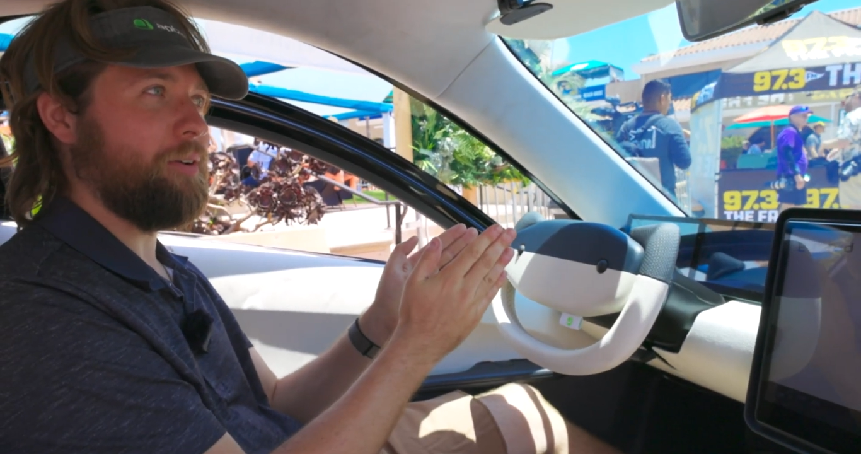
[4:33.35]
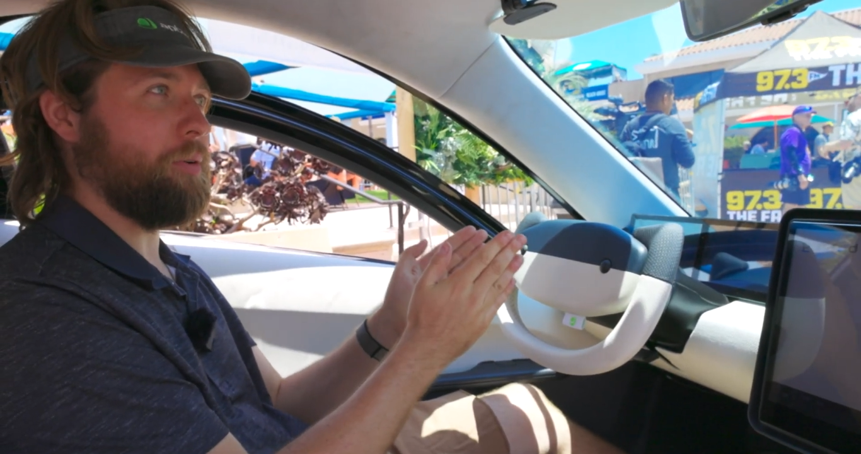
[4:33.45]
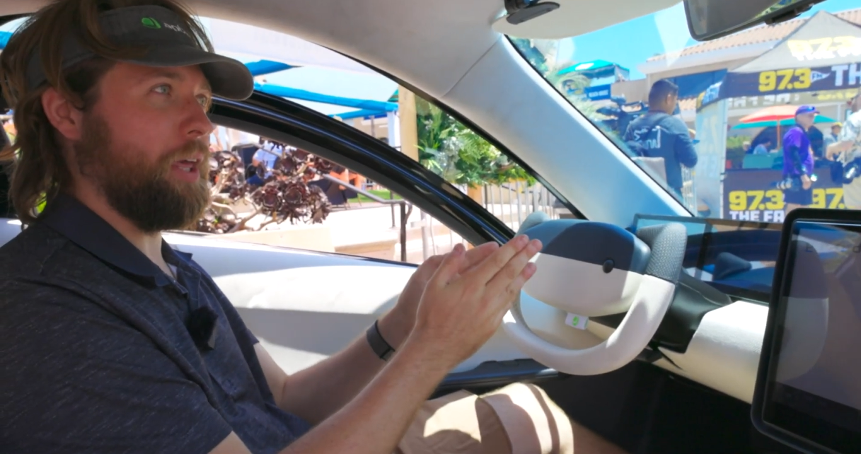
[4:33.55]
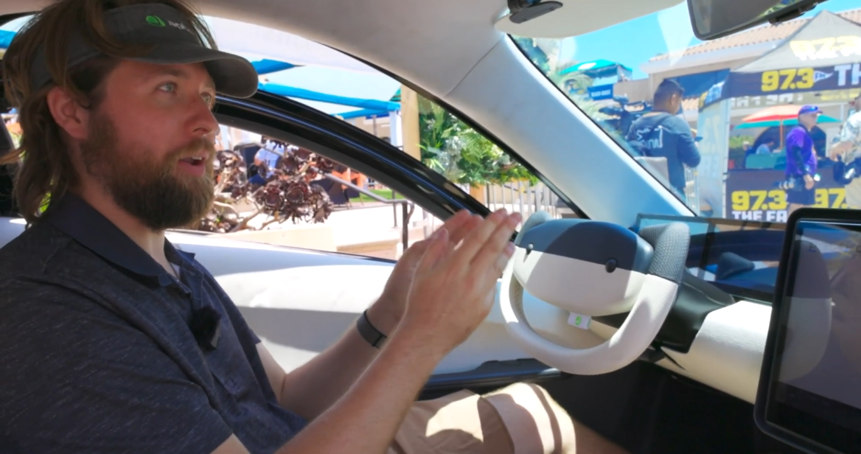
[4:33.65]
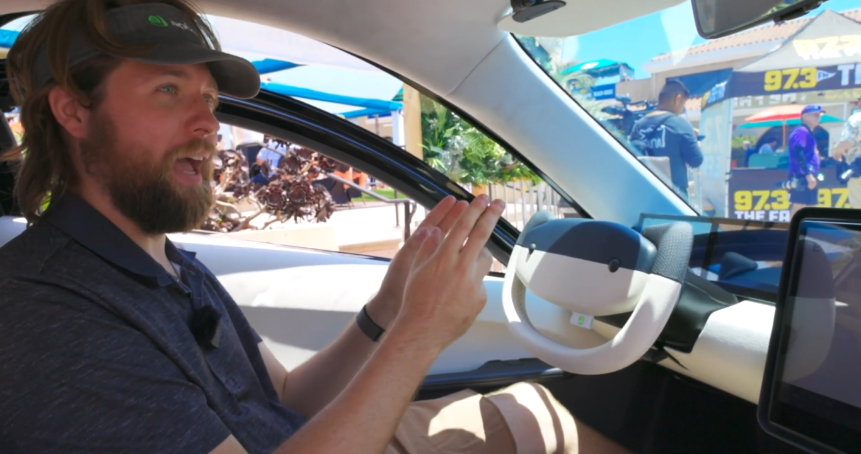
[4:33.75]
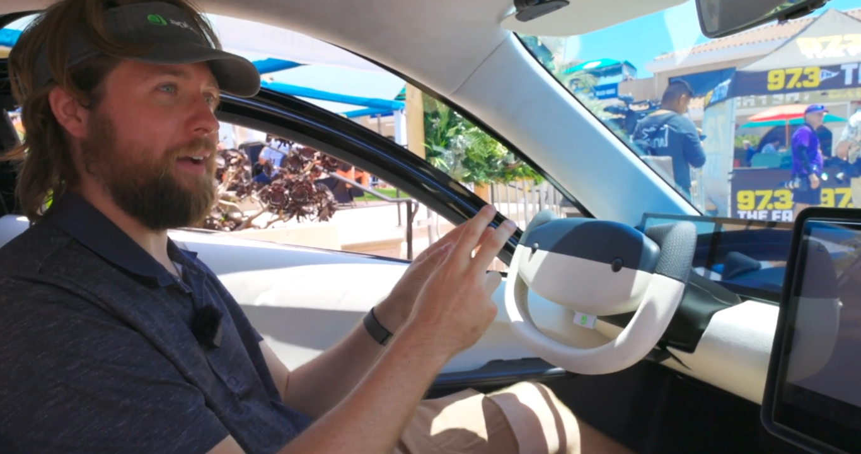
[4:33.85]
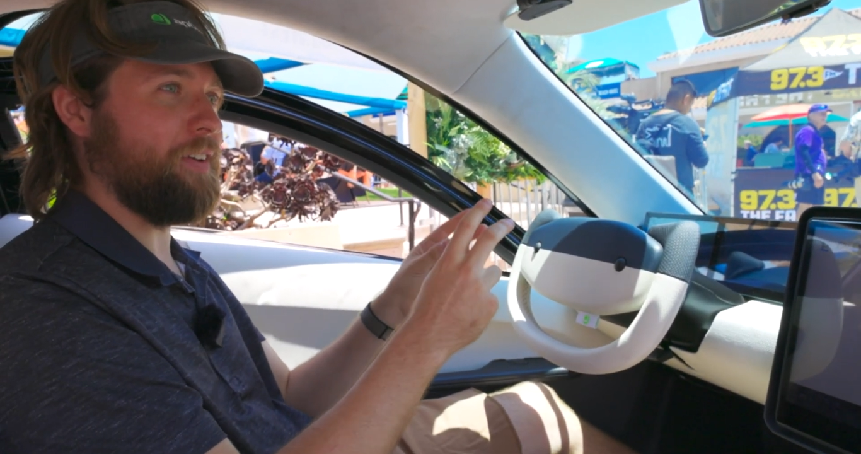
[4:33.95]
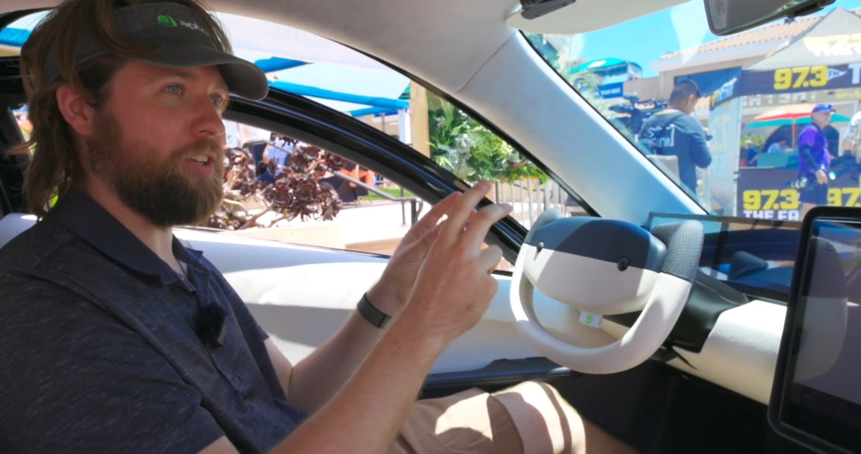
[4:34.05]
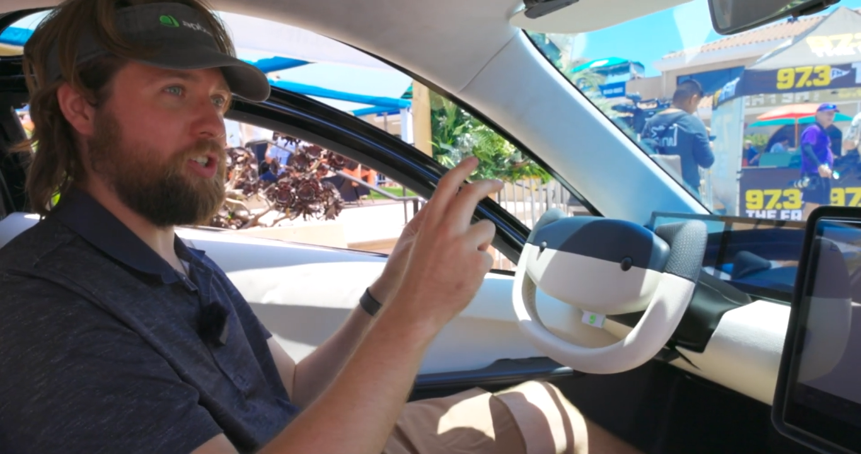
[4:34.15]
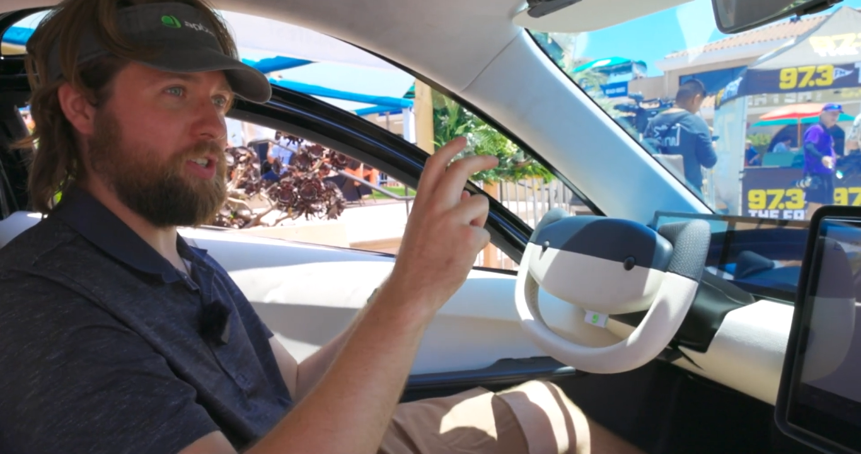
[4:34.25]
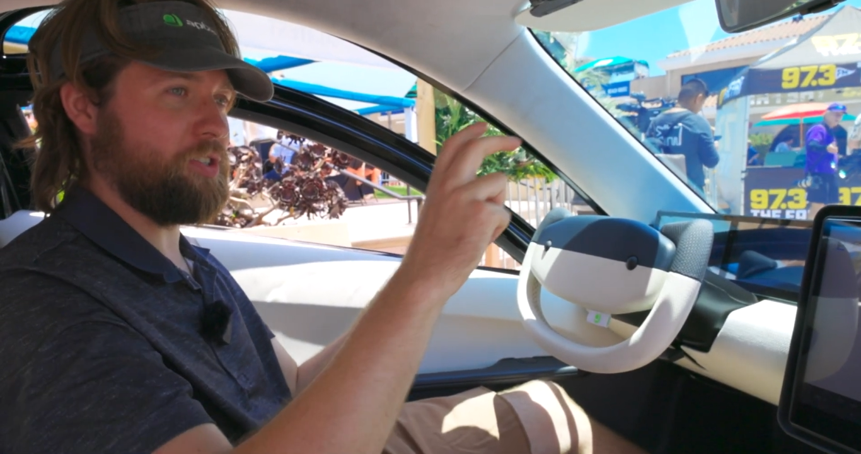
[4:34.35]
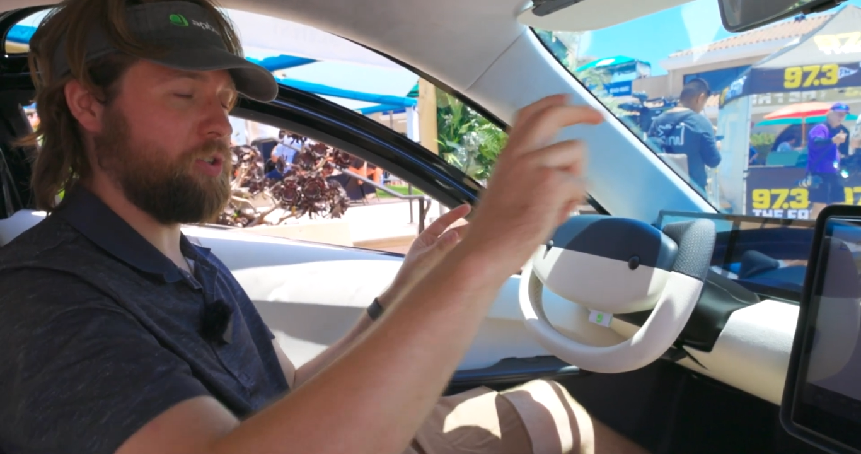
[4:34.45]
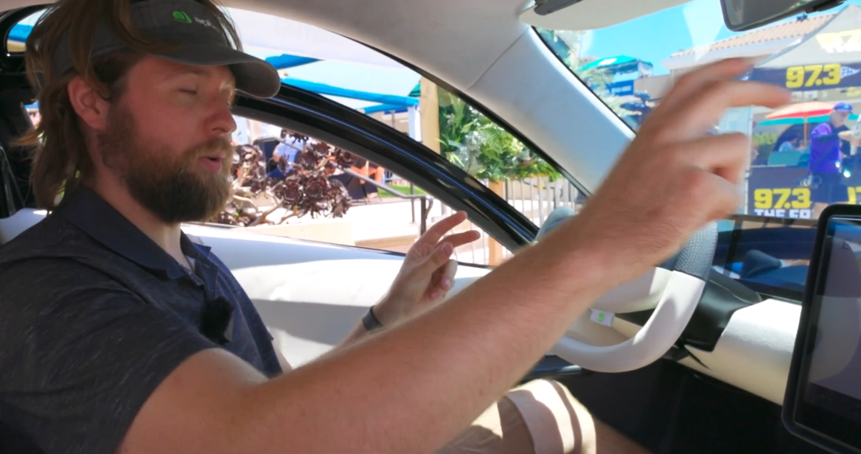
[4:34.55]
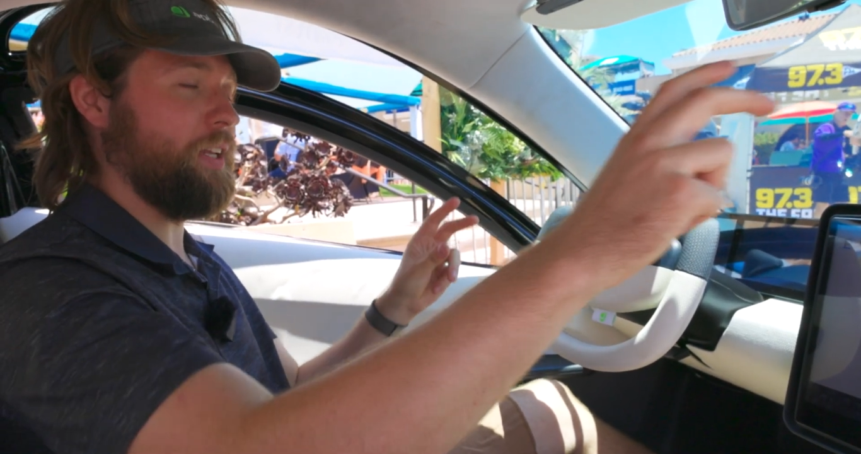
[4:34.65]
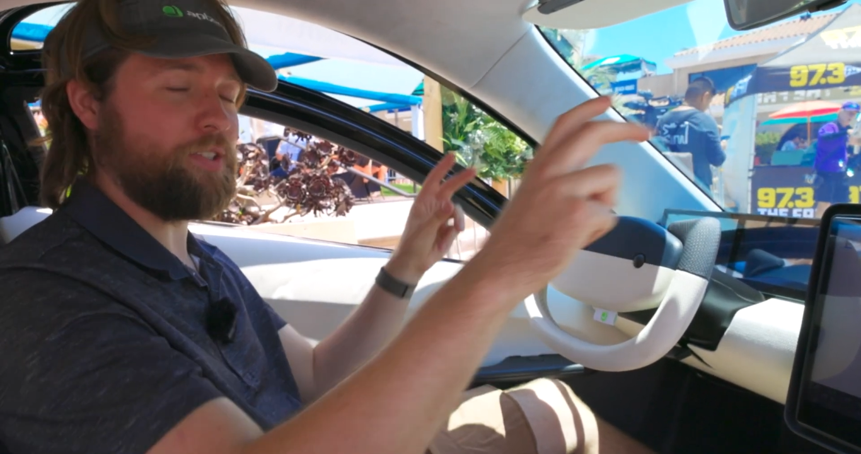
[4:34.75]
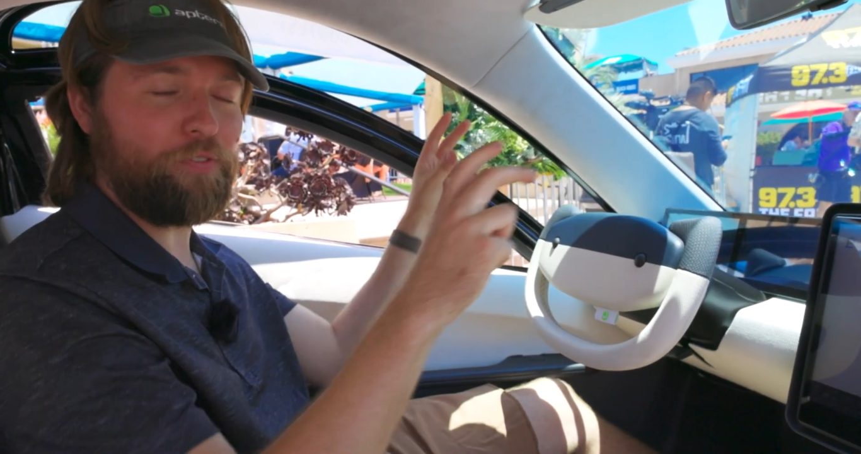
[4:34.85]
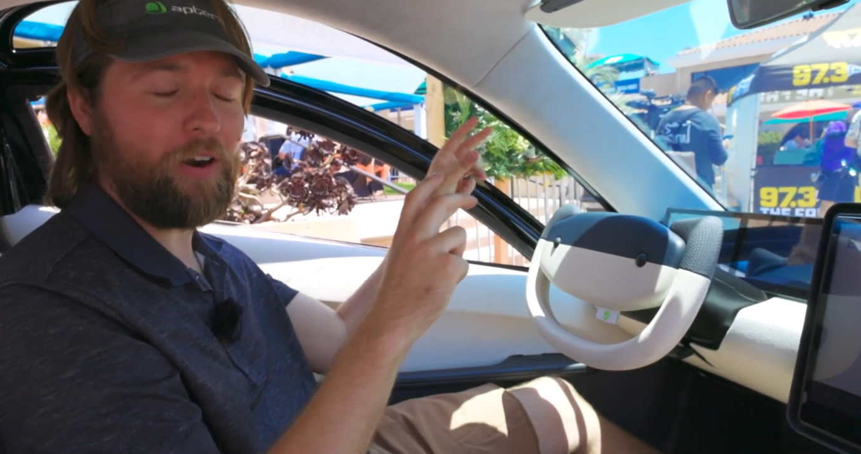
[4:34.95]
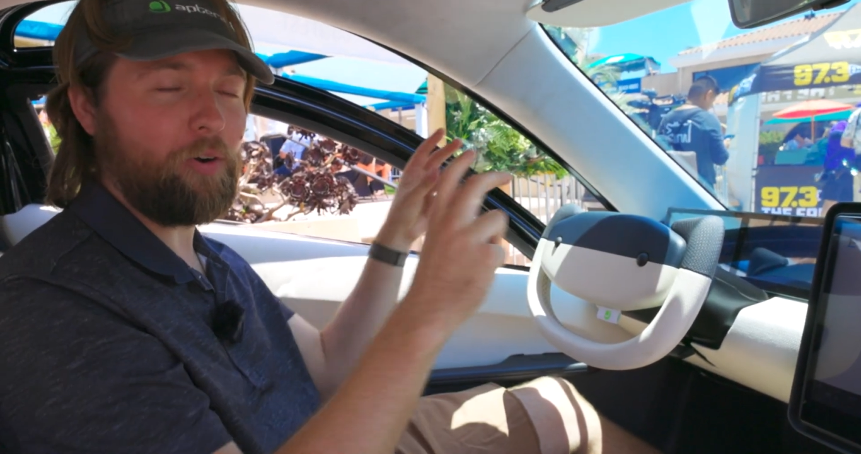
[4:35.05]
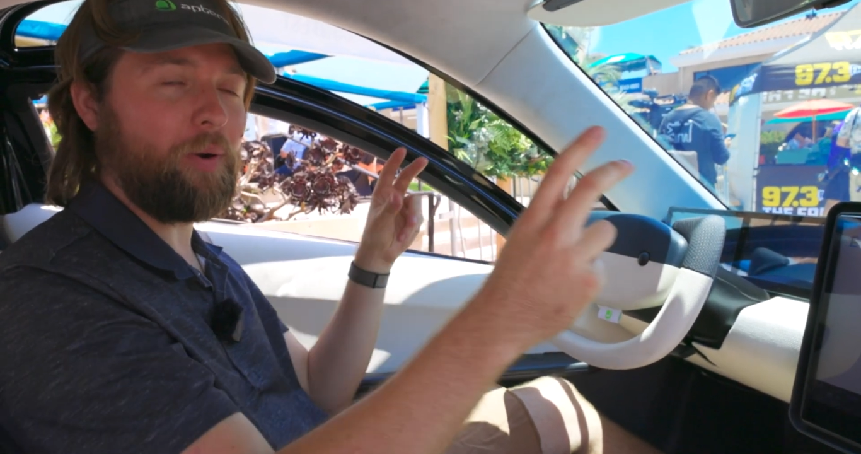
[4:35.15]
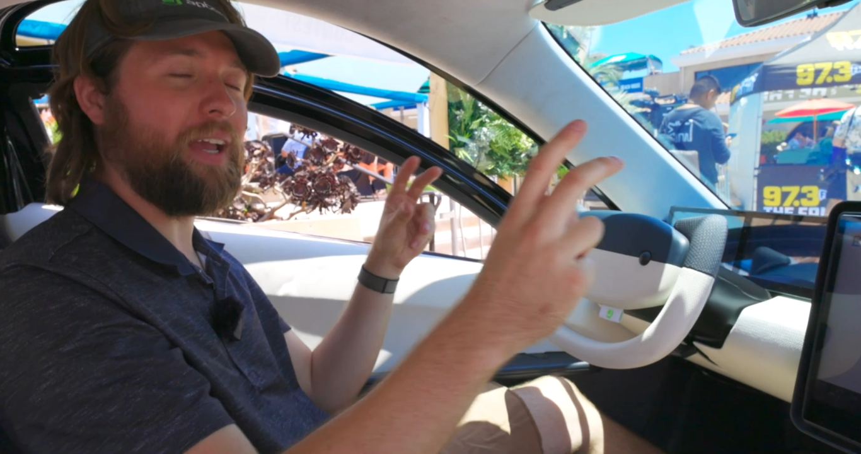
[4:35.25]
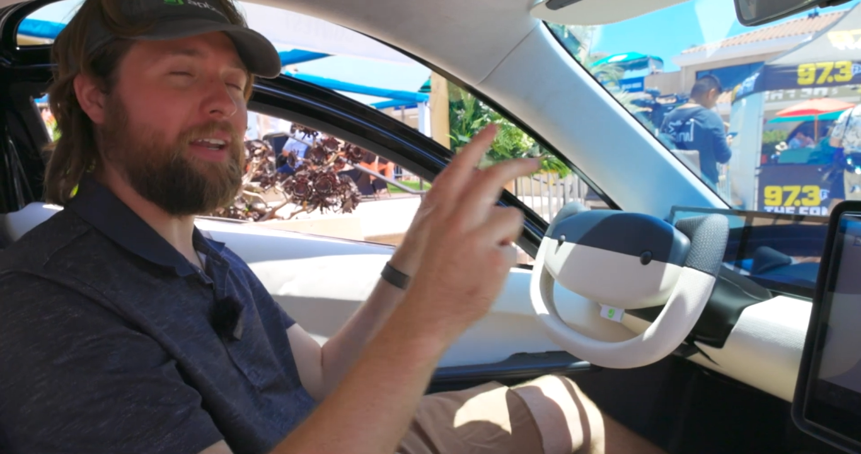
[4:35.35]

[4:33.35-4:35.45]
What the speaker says: without having just screens far away and